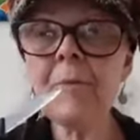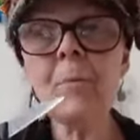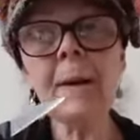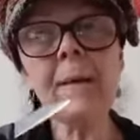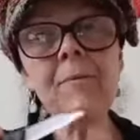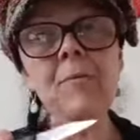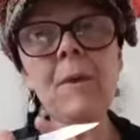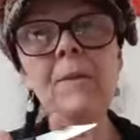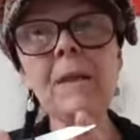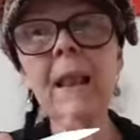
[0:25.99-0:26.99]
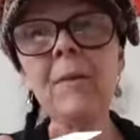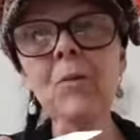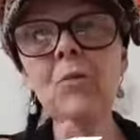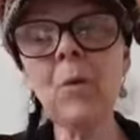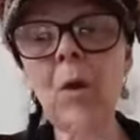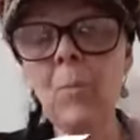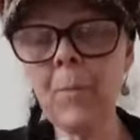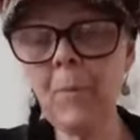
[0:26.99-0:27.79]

you might have to ask an adult to help